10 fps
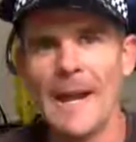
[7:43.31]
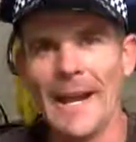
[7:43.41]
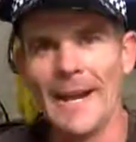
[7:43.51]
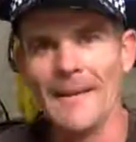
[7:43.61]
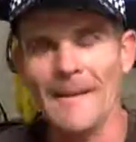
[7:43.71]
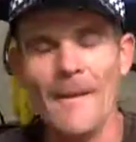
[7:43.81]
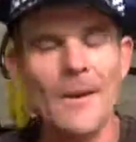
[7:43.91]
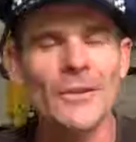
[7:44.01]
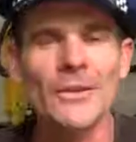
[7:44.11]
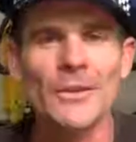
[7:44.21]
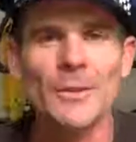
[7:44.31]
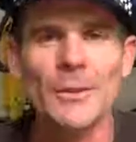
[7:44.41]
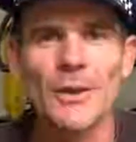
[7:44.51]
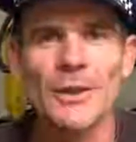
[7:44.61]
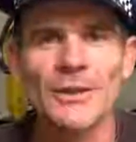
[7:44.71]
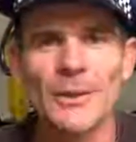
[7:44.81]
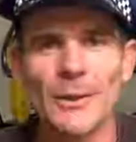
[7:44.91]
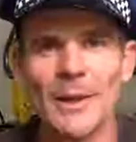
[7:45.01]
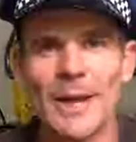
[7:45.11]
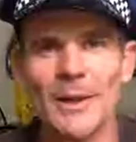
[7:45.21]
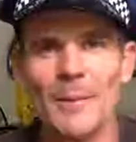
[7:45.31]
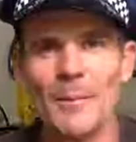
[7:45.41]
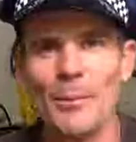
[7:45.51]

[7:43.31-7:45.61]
And I've got a sense of humour, so I can deal with that.